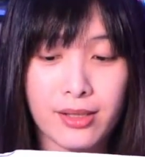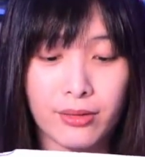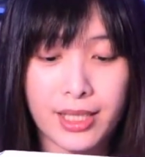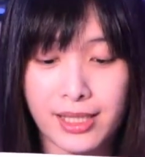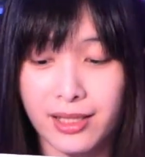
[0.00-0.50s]

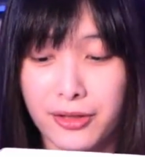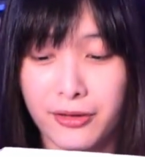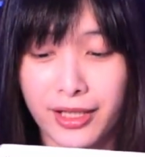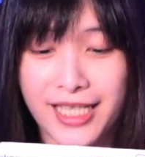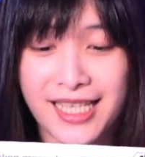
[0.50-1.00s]
So there's
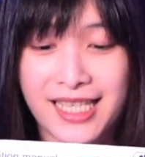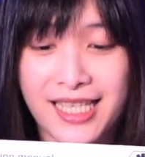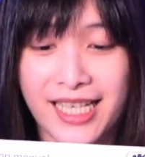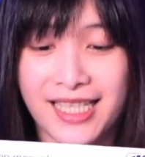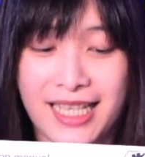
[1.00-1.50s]
literally
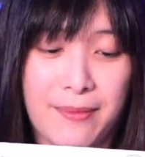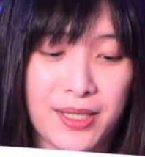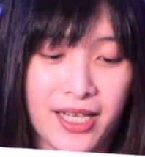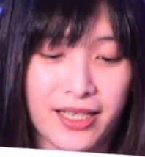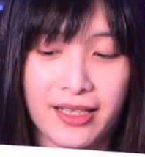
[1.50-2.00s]
6
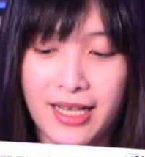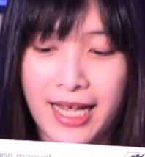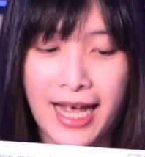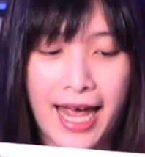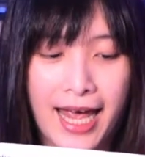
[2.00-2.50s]
steps here,
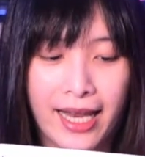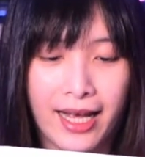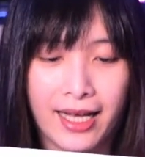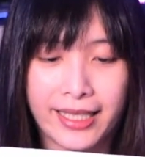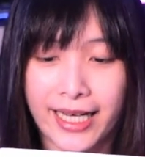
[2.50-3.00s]
and
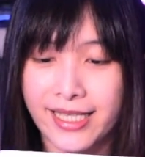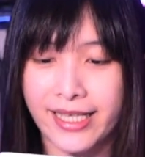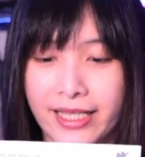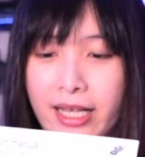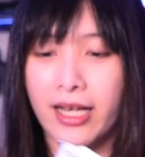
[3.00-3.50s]
that is
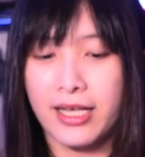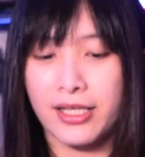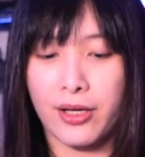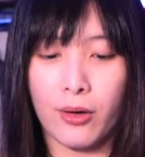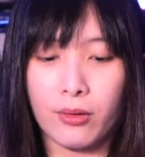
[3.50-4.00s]
it.
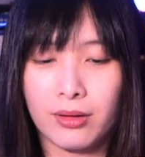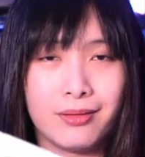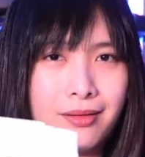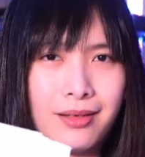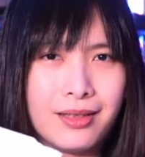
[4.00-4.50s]
So
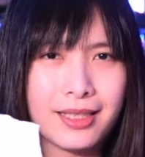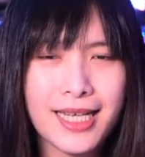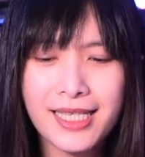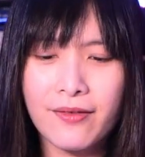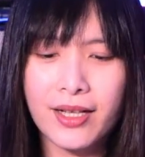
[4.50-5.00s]

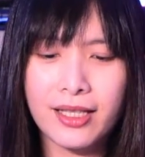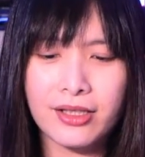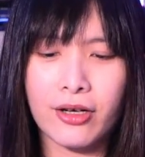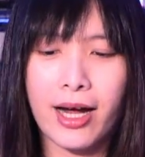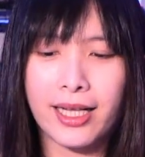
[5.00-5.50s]
let's give that a
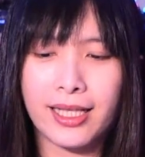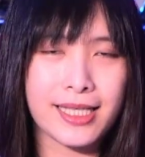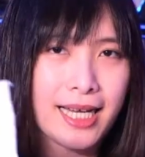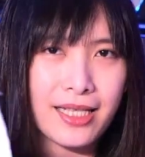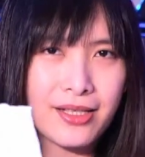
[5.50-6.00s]
try and
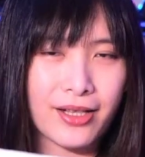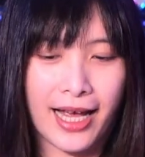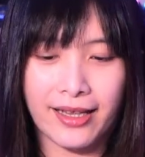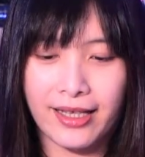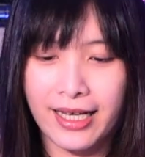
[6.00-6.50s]
let's get into
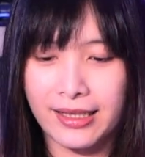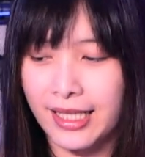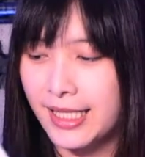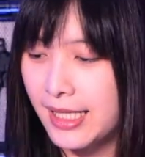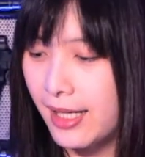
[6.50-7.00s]
that.
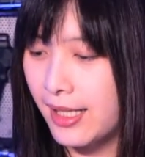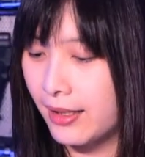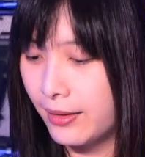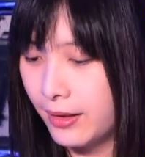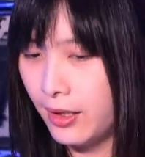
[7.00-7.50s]
Let's
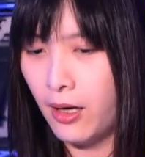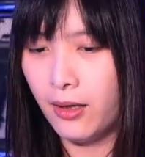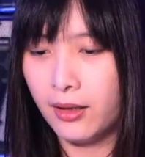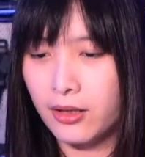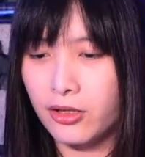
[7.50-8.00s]

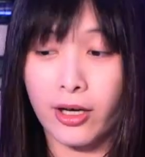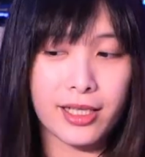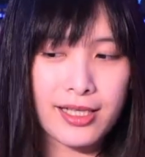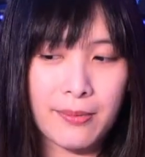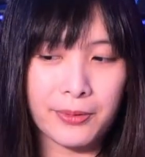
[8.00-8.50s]
try
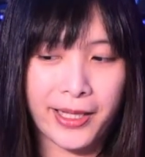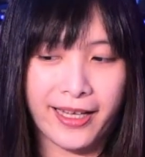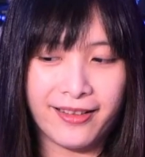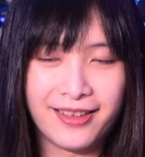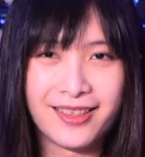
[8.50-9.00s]
and assemble that.